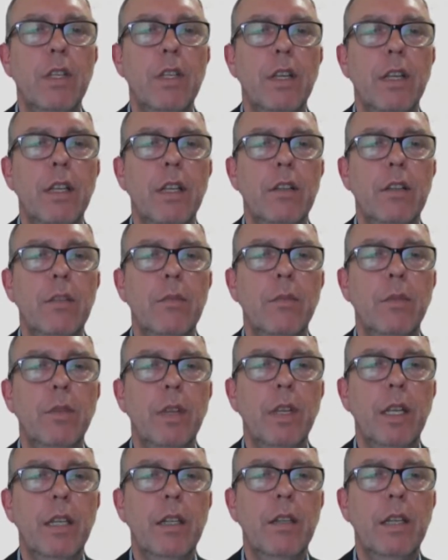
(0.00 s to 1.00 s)

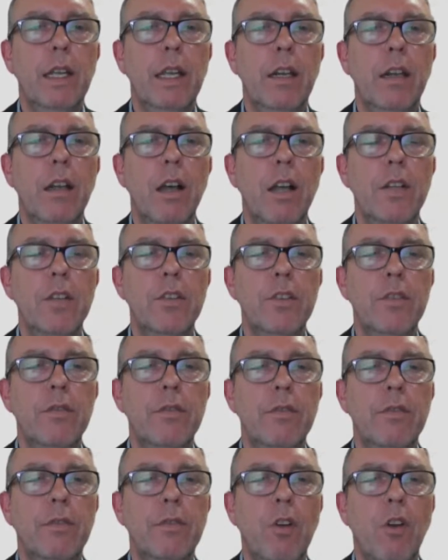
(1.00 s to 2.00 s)
in light
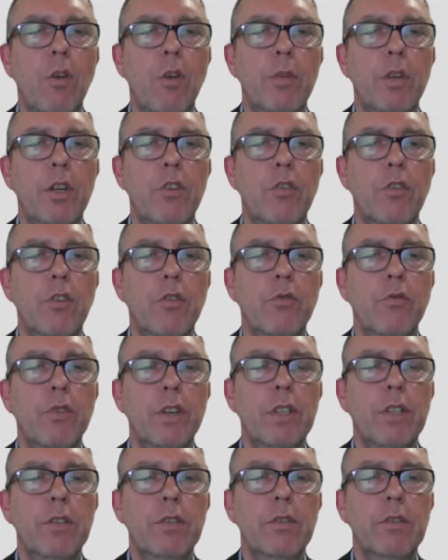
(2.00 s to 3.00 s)
of Omicron
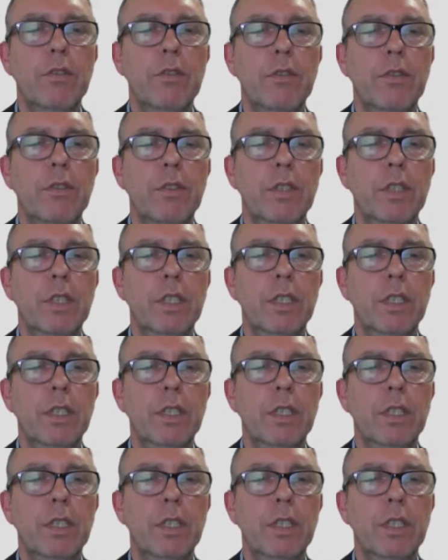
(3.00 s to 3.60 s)
risks?